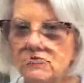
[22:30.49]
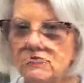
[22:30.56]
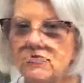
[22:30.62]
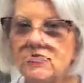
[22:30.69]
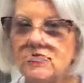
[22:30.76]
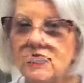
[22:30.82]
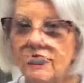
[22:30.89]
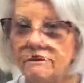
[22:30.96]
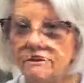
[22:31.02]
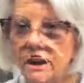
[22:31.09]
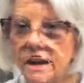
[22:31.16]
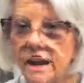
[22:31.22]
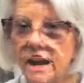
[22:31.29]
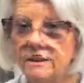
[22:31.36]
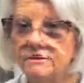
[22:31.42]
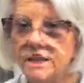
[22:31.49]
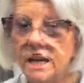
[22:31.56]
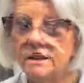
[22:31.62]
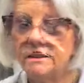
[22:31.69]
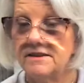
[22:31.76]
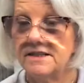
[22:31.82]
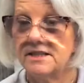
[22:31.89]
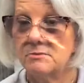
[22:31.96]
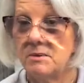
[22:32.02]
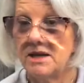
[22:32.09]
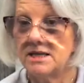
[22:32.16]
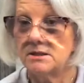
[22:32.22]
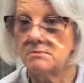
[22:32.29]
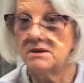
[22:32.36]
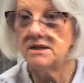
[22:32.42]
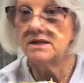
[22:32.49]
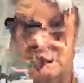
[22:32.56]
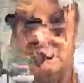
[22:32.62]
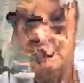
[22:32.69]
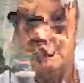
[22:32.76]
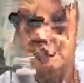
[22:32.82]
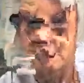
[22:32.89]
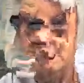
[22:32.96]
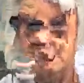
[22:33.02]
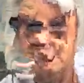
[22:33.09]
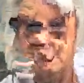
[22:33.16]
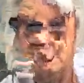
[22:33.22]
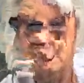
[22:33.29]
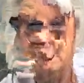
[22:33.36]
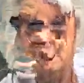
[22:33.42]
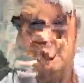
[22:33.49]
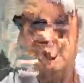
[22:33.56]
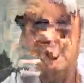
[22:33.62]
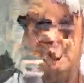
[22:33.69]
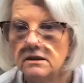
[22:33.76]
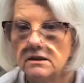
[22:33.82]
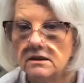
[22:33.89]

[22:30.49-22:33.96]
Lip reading: Stuff I have down in this basement, and I have to.